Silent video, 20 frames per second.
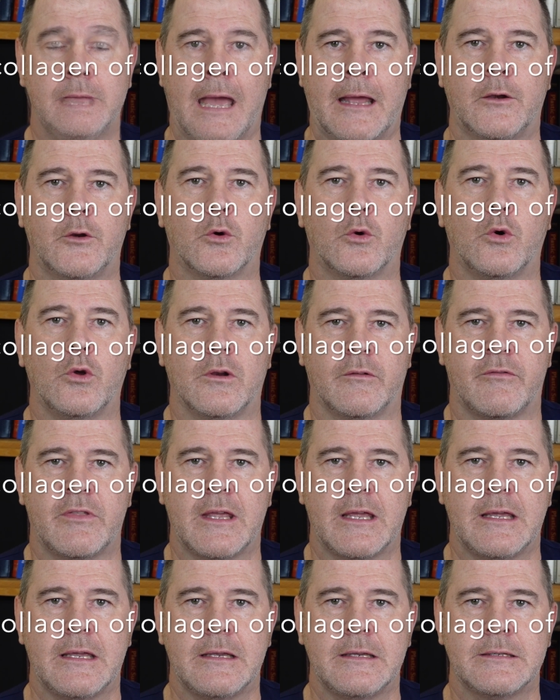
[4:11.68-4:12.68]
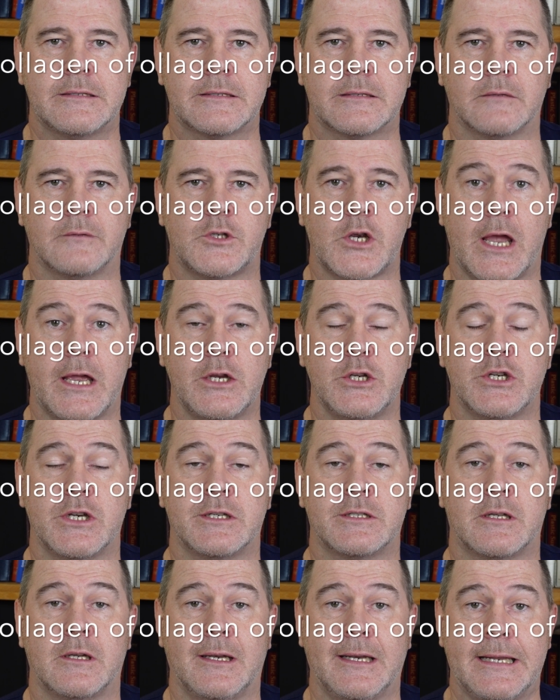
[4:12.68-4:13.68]
and all of these
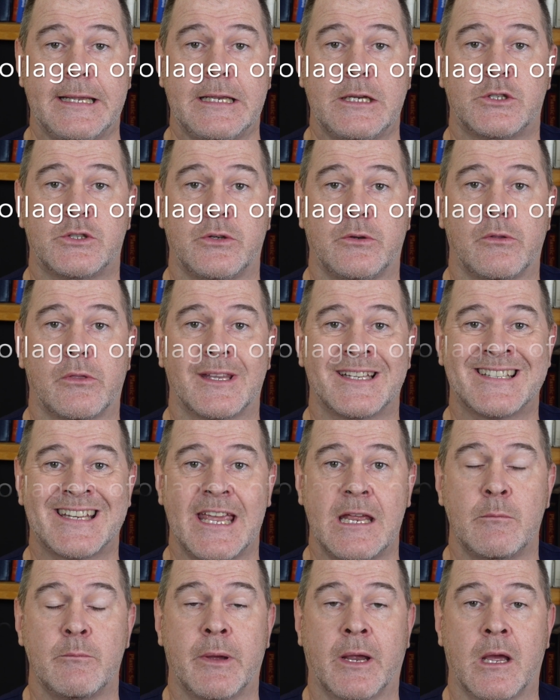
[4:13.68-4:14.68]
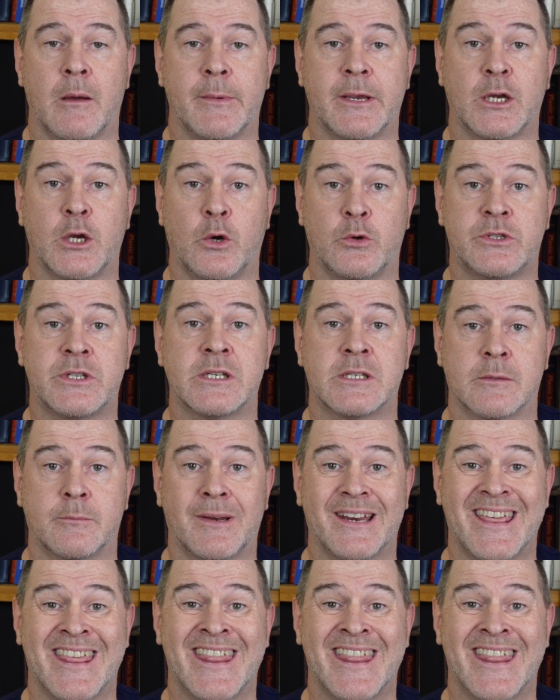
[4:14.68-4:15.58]
changes lead to the skin becoming noticeably